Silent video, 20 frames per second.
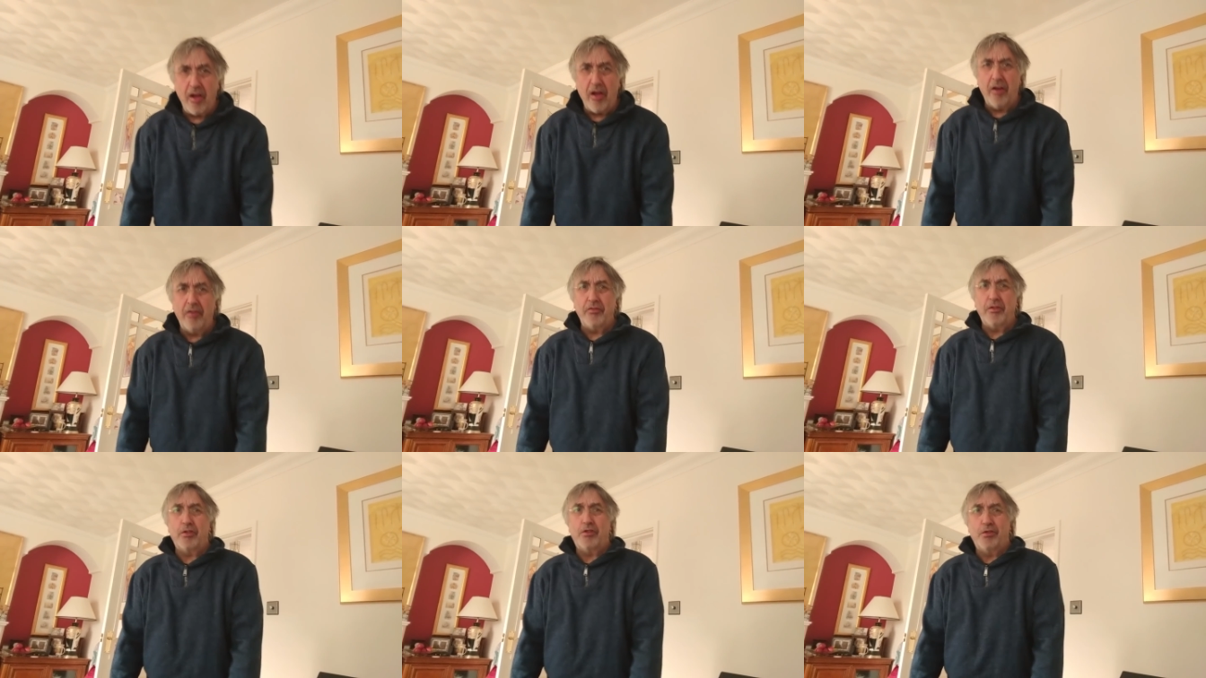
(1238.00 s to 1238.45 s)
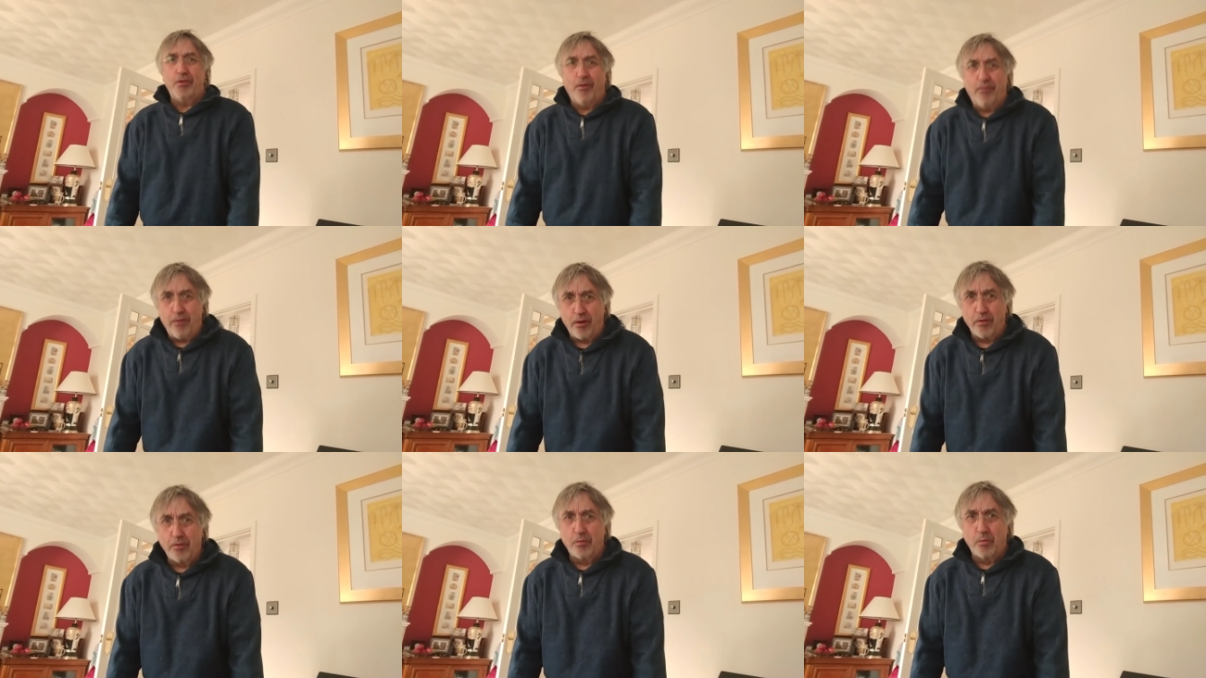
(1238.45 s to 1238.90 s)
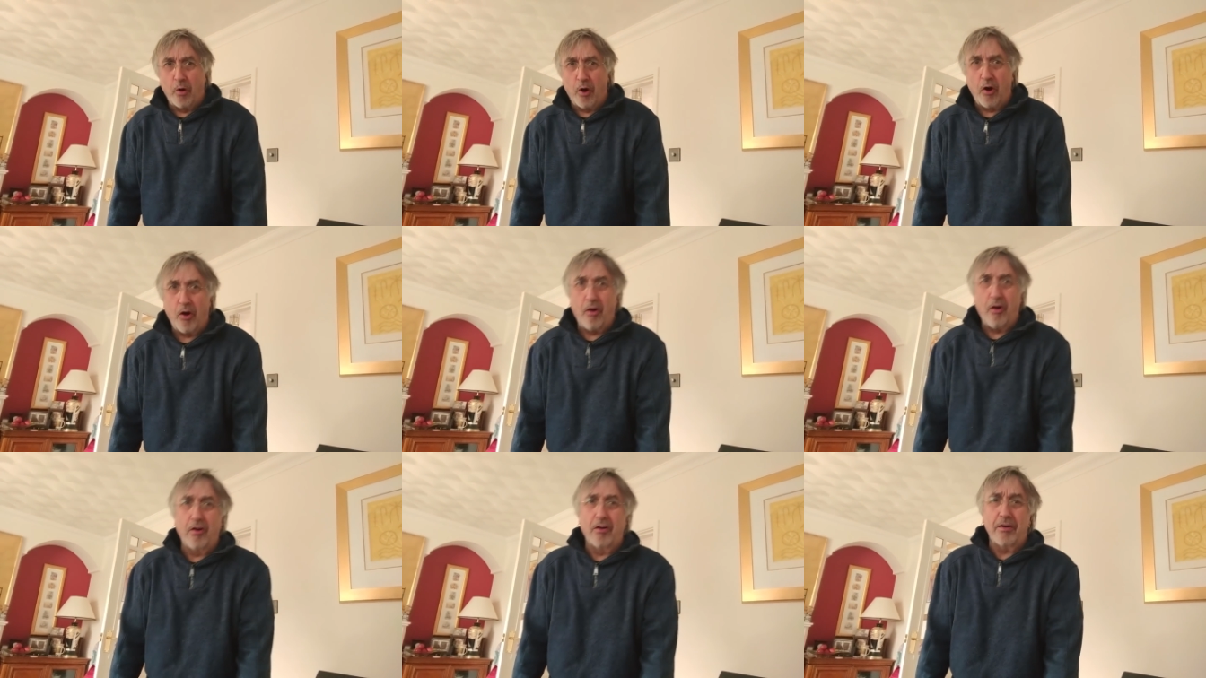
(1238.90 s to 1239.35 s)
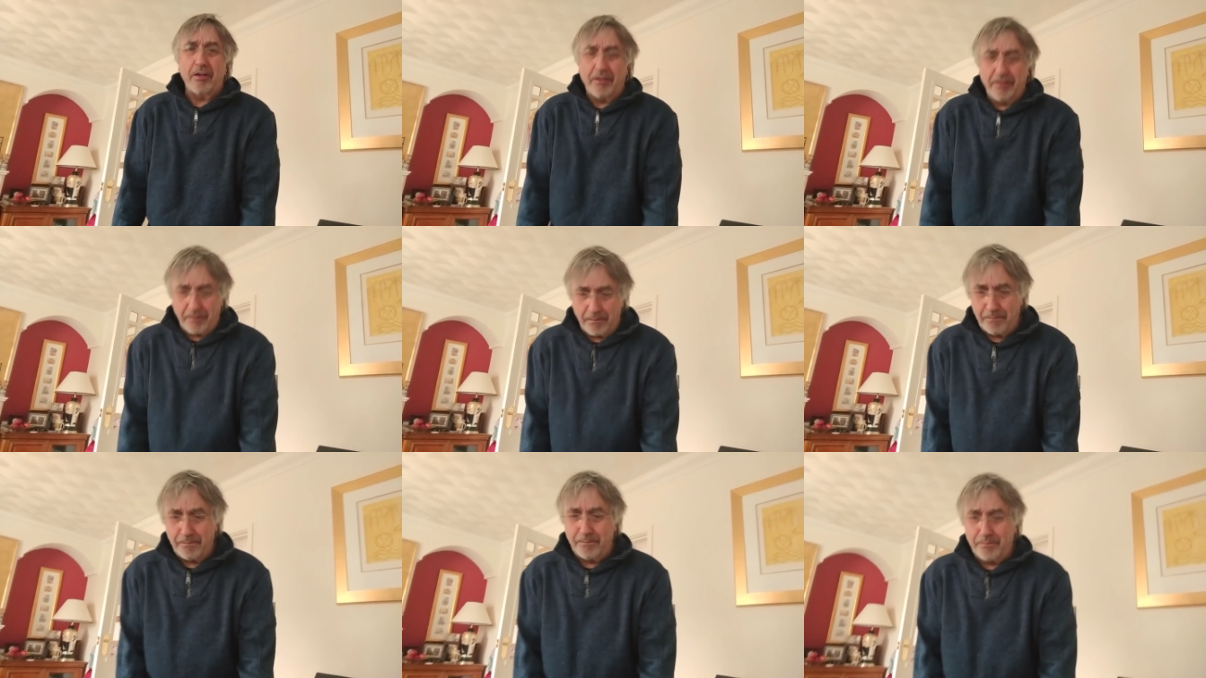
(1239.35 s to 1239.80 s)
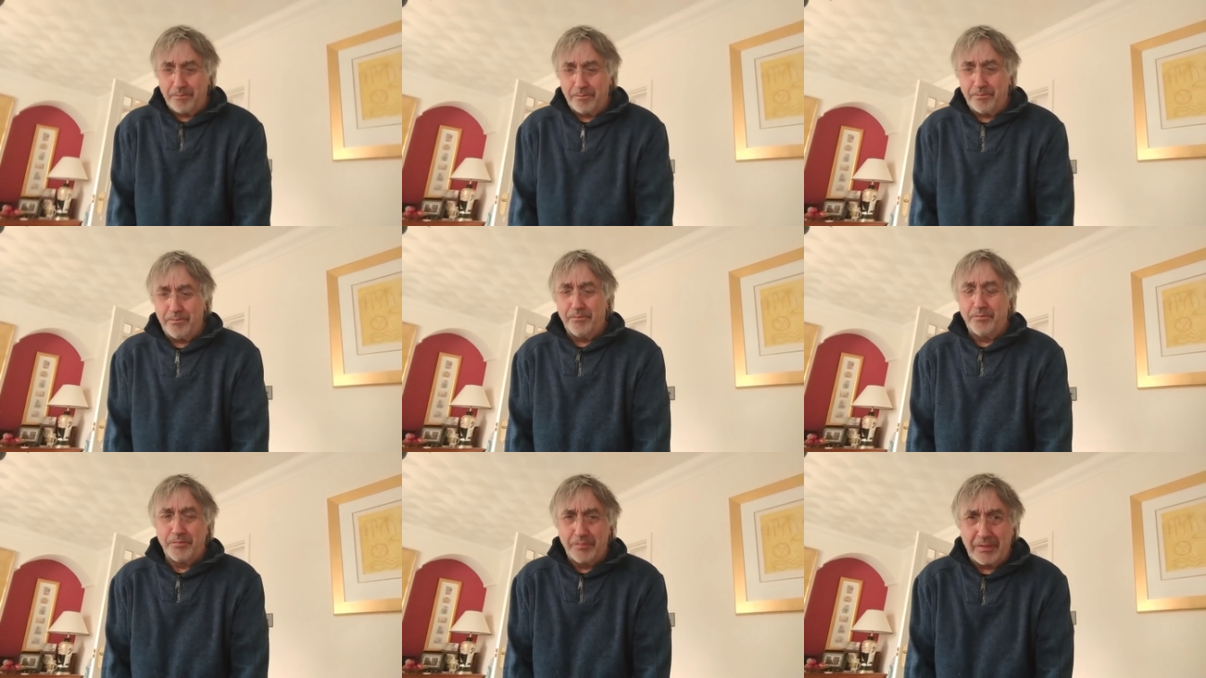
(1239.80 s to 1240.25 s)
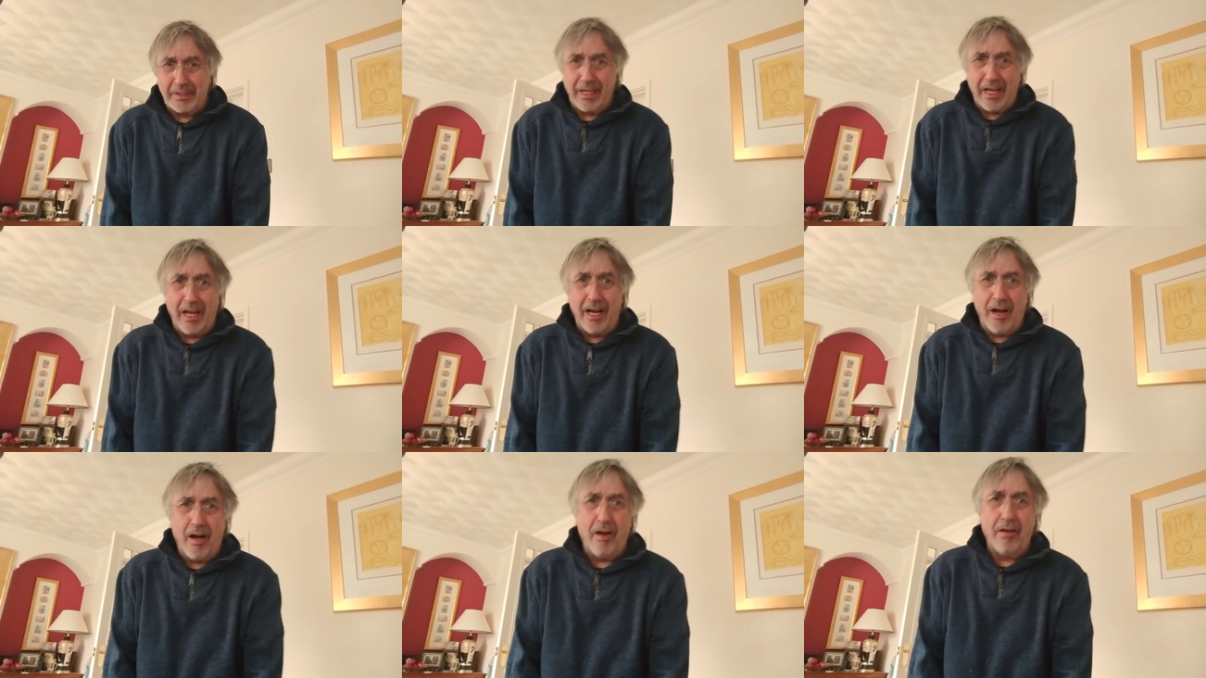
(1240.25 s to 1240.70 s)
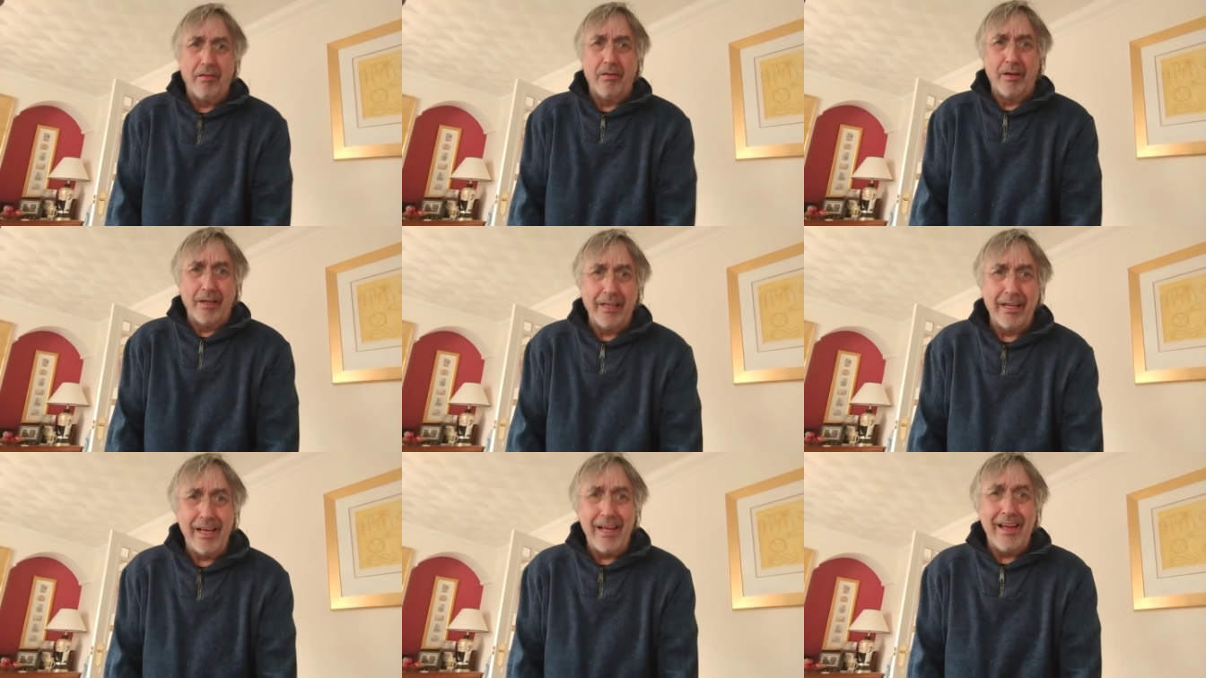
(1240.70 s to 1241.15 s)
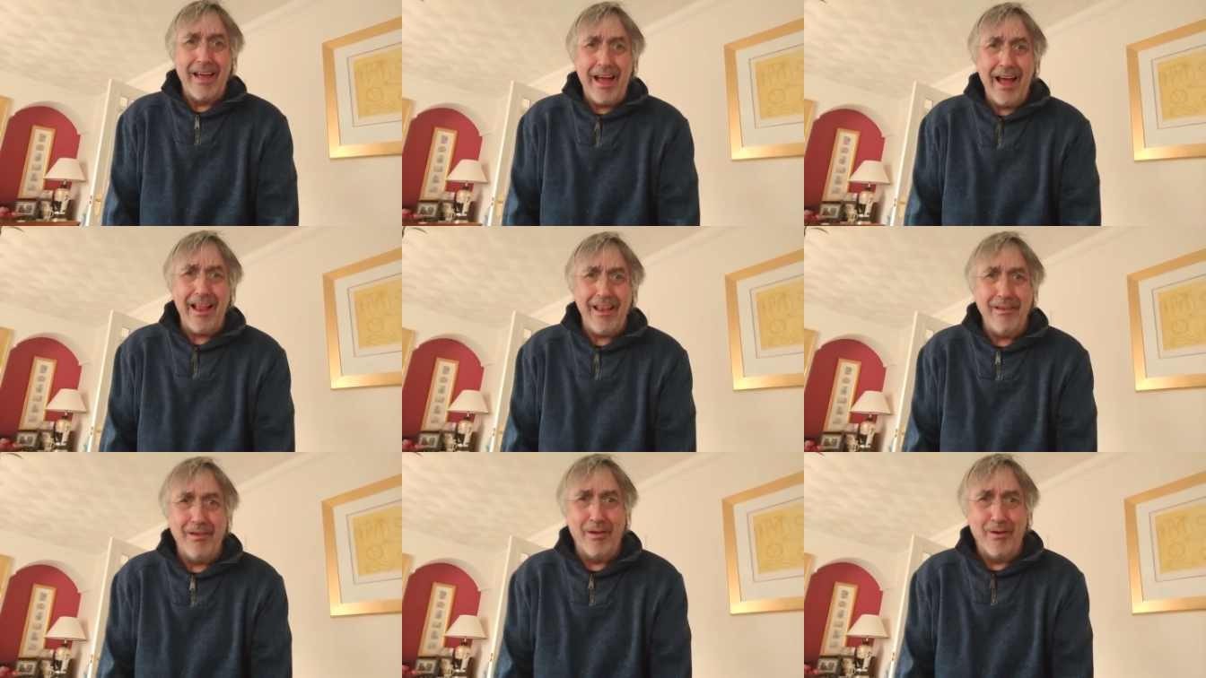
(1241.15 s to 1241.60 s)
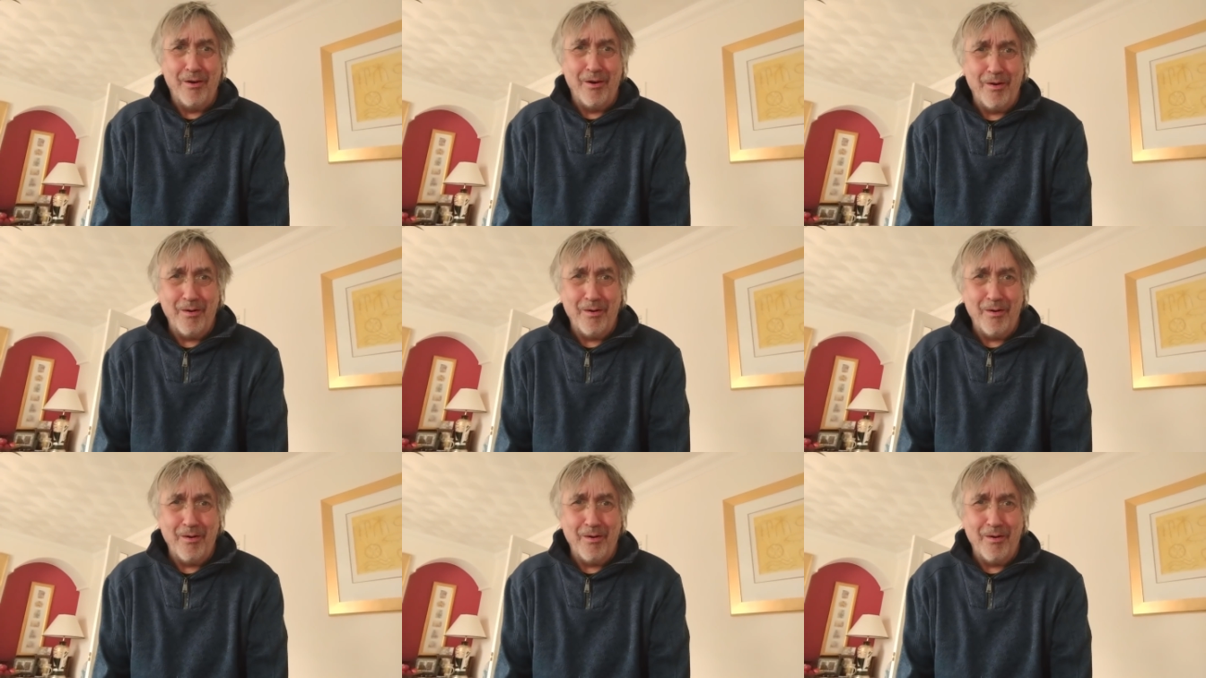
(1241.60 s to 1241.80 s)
and the shuffled walk. Oh, hello.